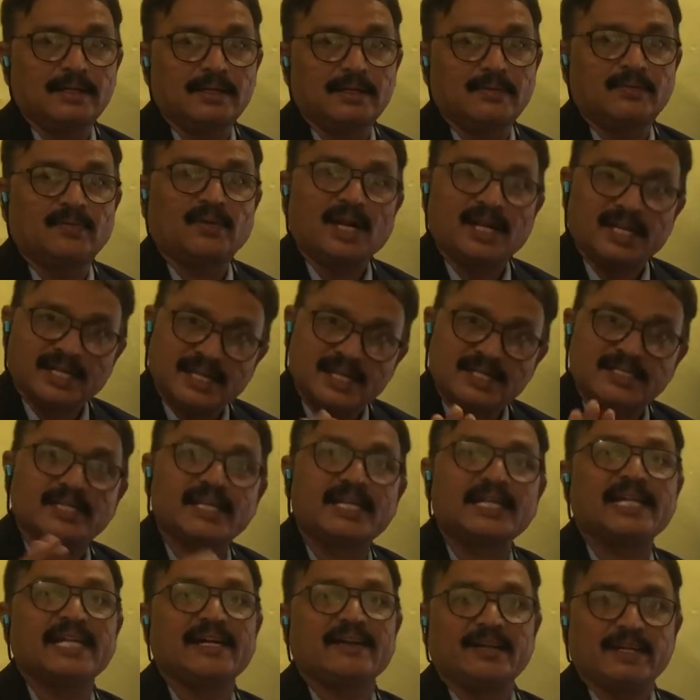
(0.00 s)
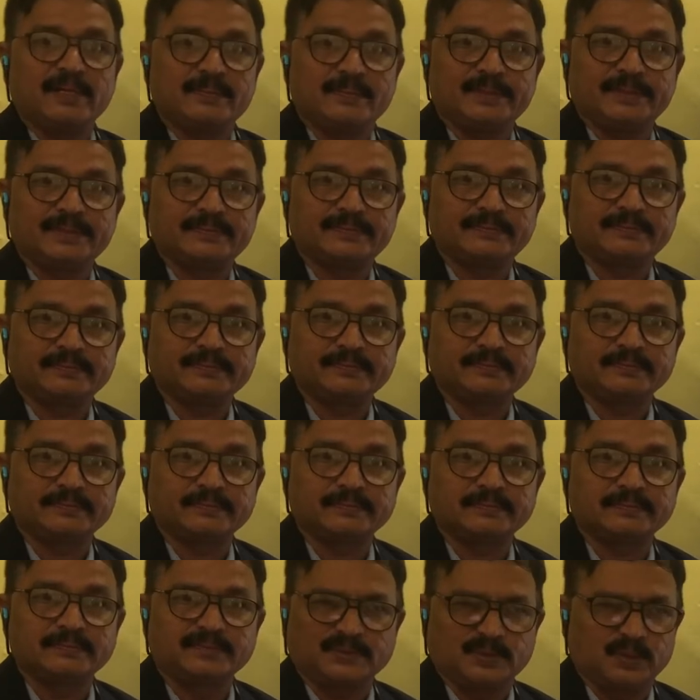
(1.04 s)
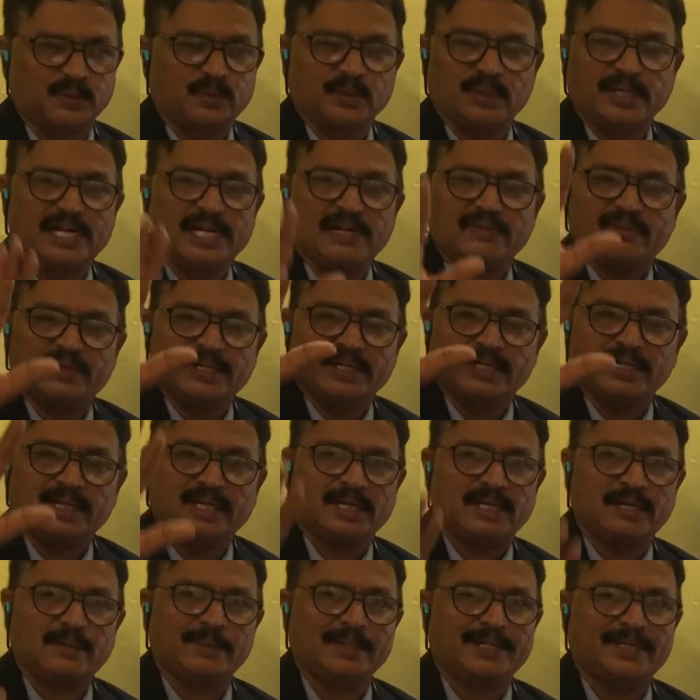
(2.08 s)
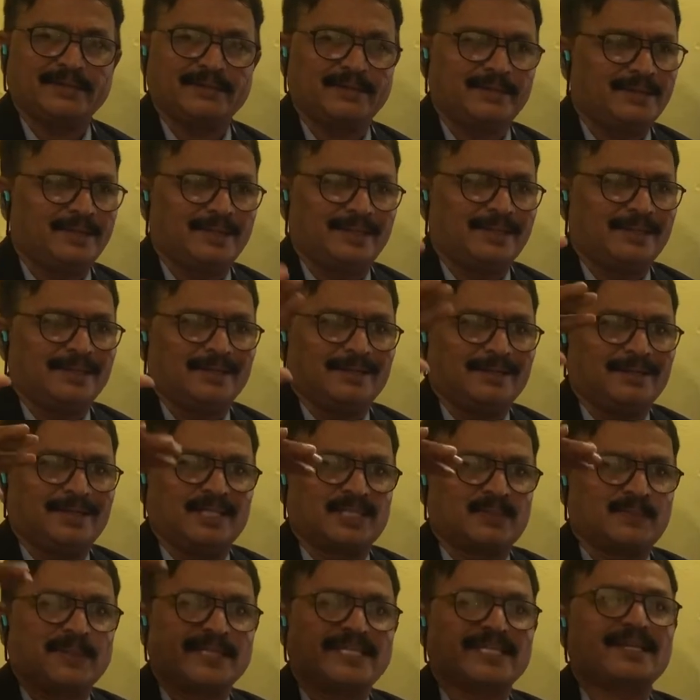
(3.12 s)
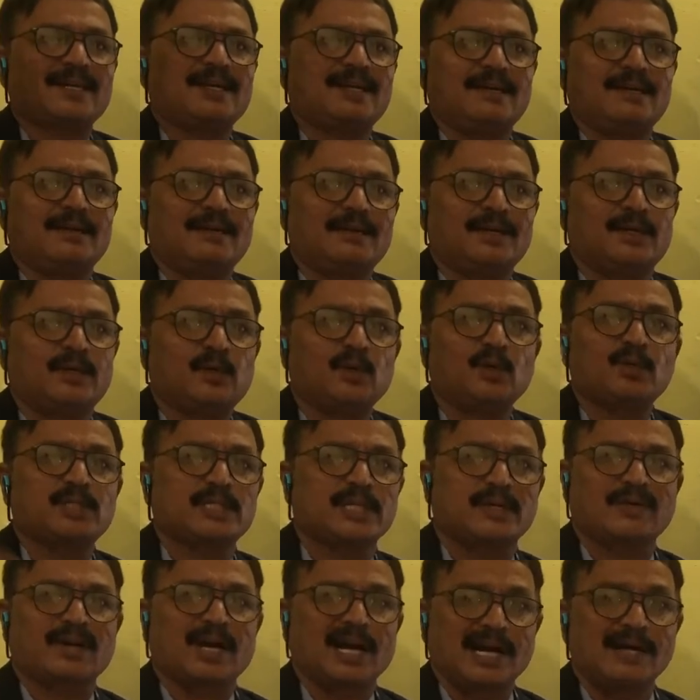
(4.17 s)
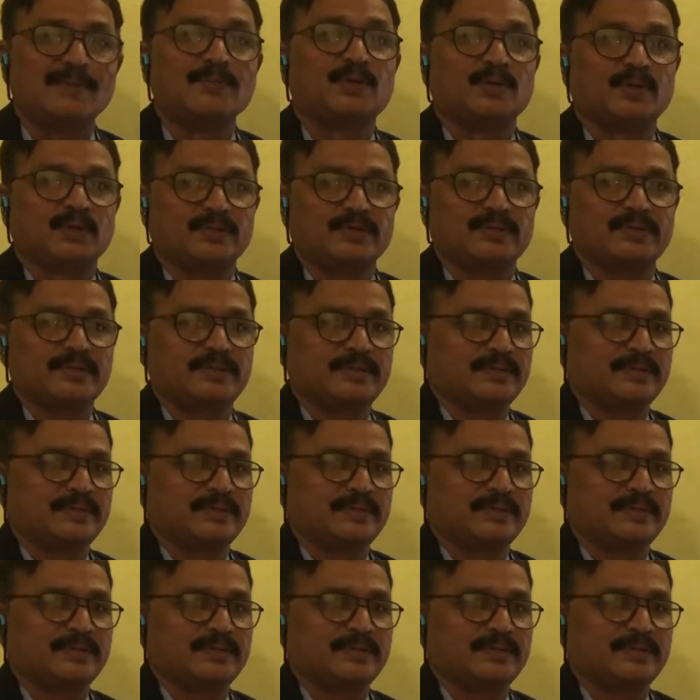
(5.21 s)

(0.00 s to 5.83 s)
follicles are developed. No need of any, special dose of hormones.